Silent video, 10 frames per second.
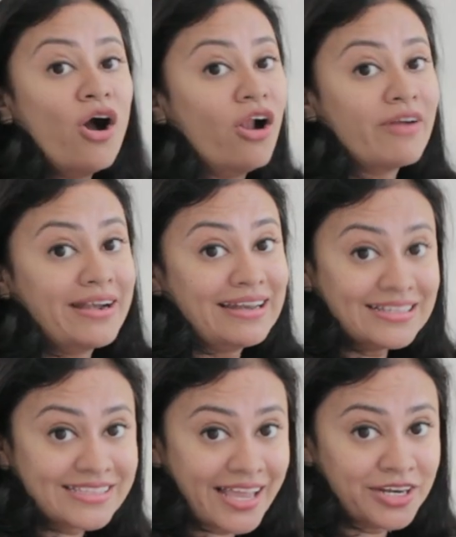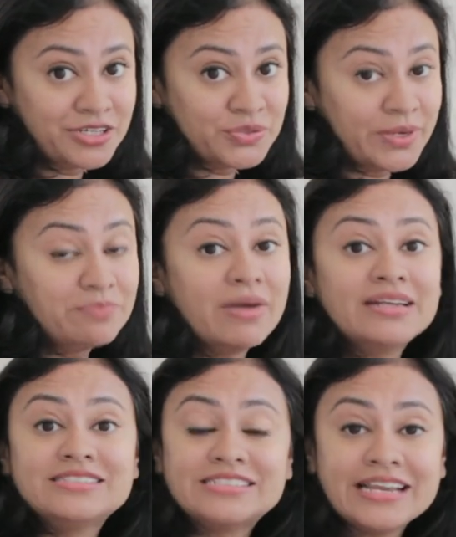Alright, let's get into it,
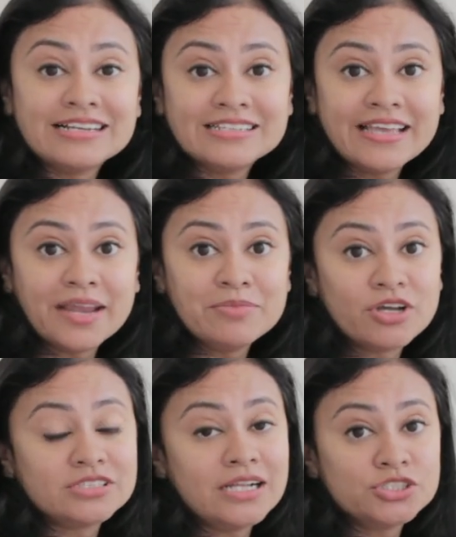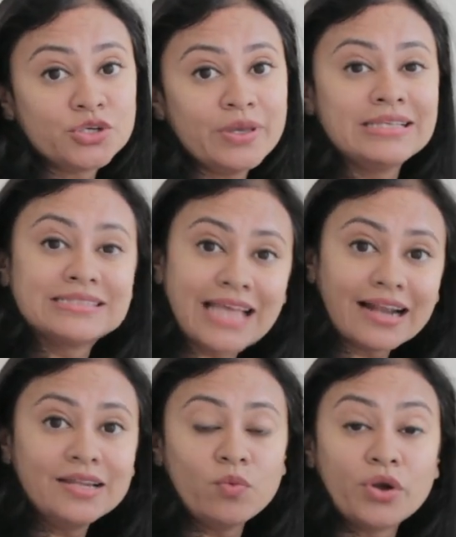but stay till the end because I'll show you
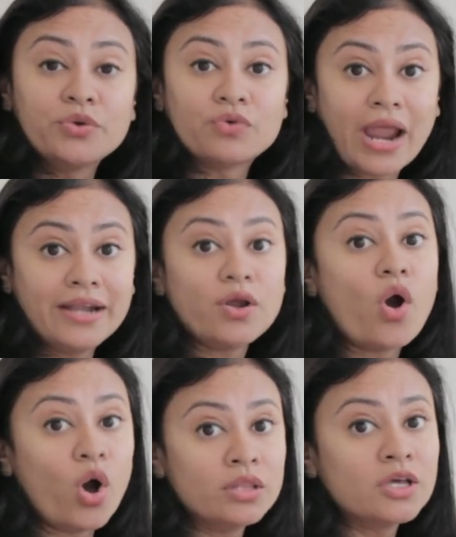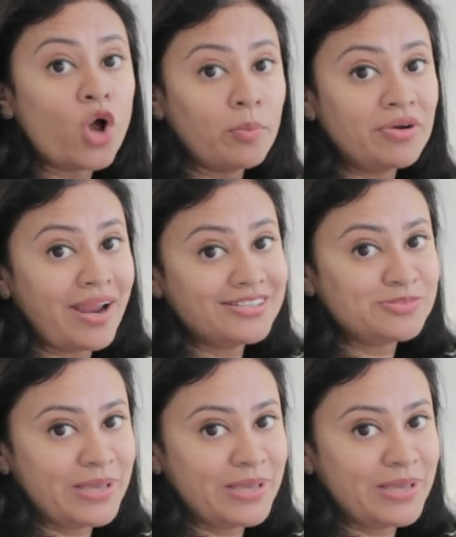exactly what to write on the copyrights